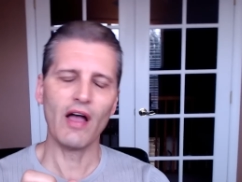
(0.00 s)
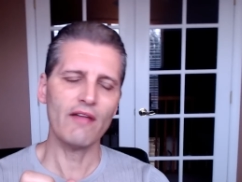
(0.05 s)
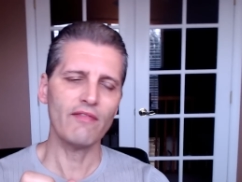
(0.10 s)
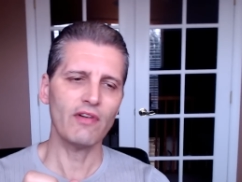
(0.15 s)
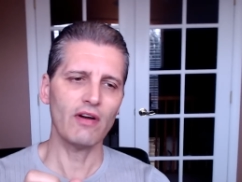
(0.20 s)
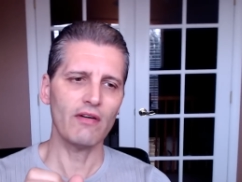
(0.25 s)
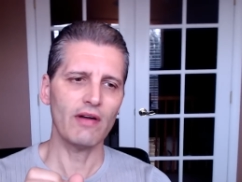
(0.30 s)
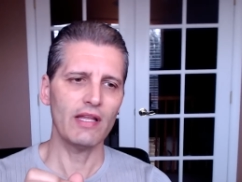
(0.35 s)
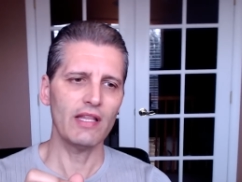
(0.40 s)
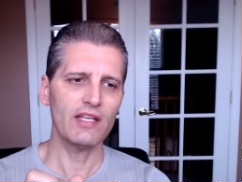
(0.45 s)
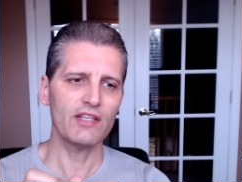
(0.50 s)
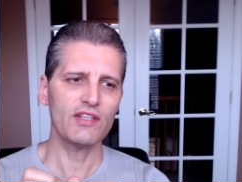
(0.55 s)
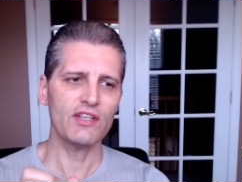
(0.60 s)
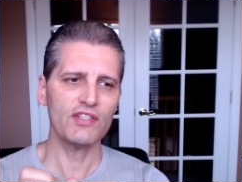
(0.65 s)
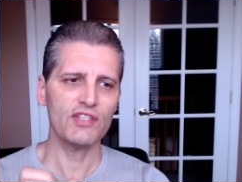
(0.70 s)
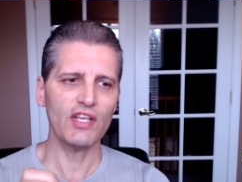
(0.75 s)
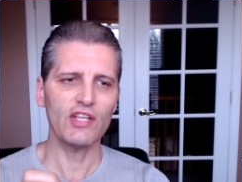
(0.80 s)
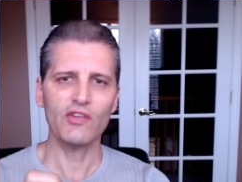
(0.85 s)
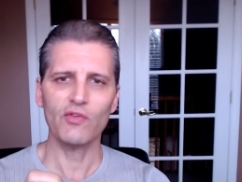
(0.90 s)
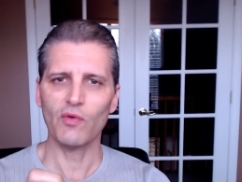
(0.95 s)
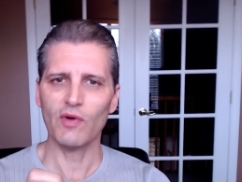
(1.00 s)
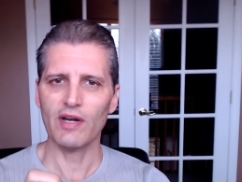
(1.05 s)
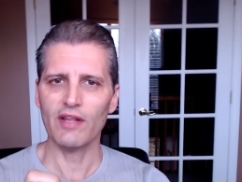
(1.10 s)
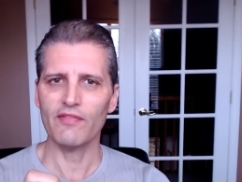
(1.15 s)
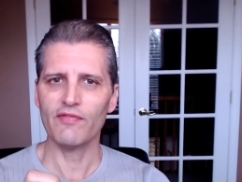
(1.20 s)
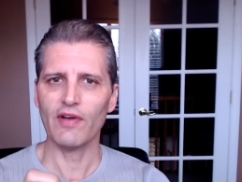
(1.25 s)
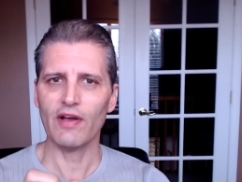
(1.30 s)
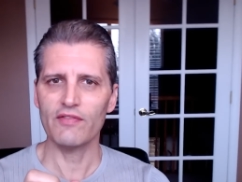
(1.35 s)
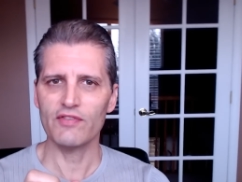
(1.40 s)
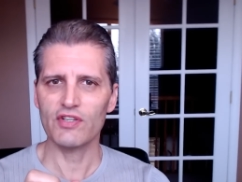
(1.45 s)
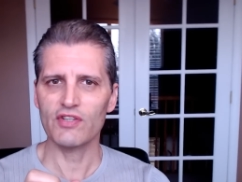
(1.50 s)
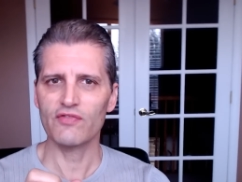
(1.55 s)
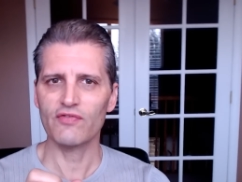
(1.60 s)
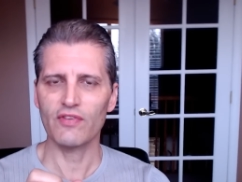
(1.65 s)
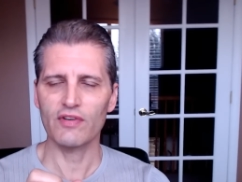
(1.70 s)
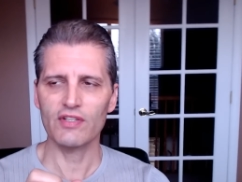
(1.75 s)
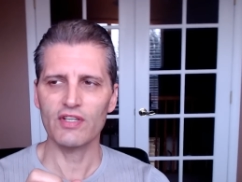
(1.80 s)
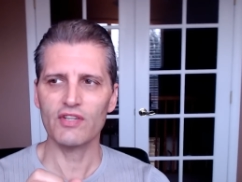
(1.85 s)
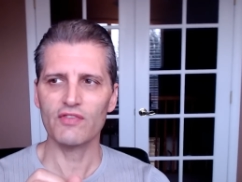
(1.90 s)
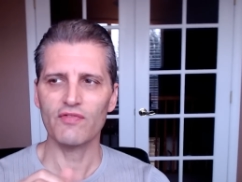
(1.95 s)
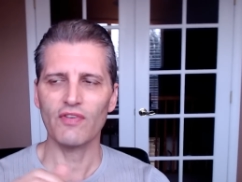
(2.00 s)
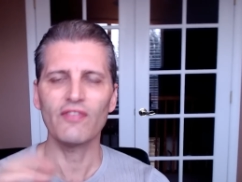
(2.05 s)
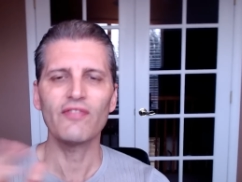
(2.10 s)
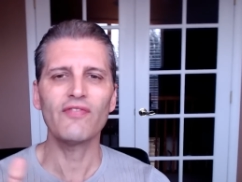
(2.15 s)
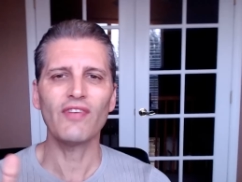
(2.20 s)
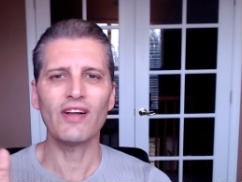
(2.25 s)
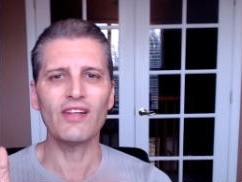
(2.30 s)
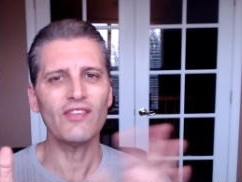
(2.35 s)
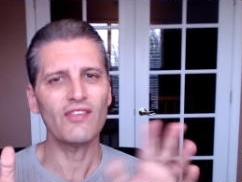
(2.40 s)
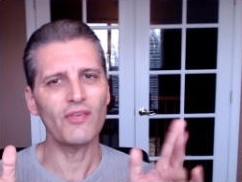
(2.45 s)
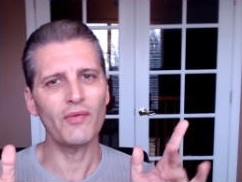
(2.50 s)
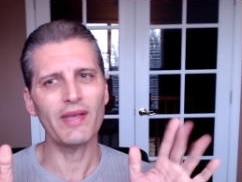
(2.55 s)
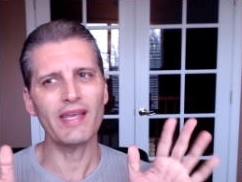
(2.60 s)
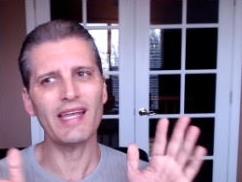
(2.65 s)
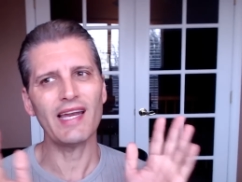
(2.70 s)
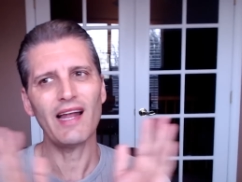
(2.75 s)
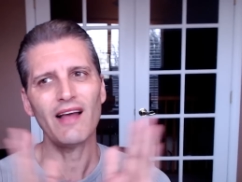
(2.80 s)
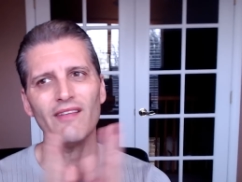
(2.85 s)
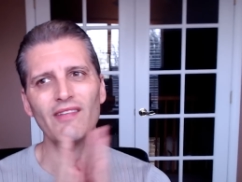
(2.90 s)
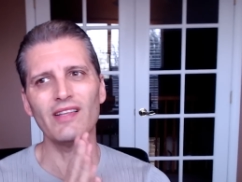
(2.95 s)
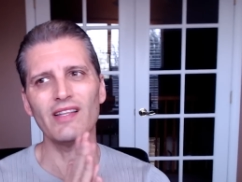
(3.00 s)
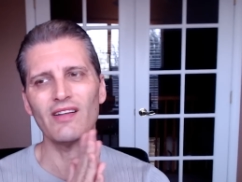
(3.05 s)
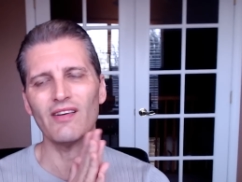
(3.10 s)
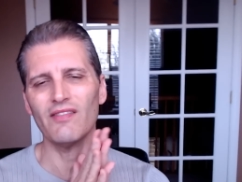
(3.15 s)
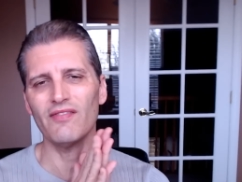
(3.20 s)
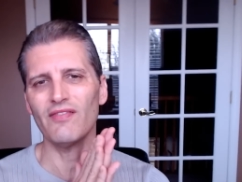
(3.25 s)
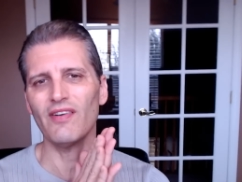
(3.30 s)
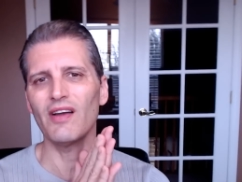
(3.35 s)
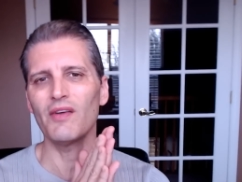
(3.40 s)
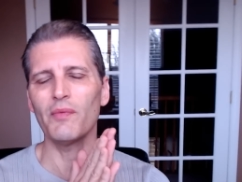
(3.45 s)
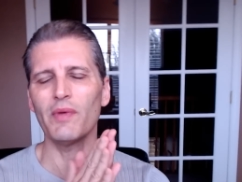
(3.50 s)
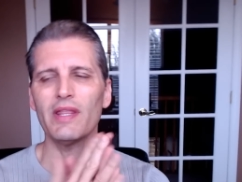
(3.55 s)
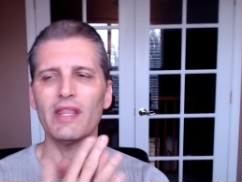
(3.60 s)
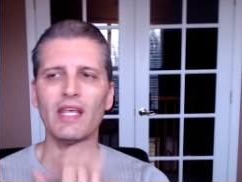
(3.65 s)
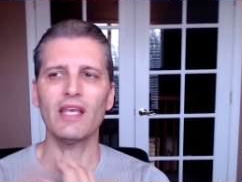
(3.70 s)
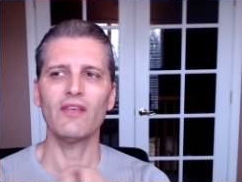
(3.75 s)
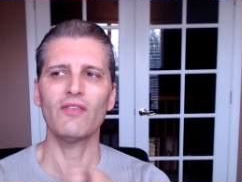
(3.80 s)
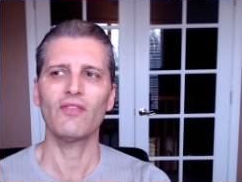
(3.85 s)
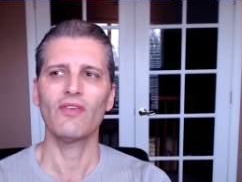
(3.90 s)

All right, let's just say twenty-five just for, just for fun so we can have a little fun with this.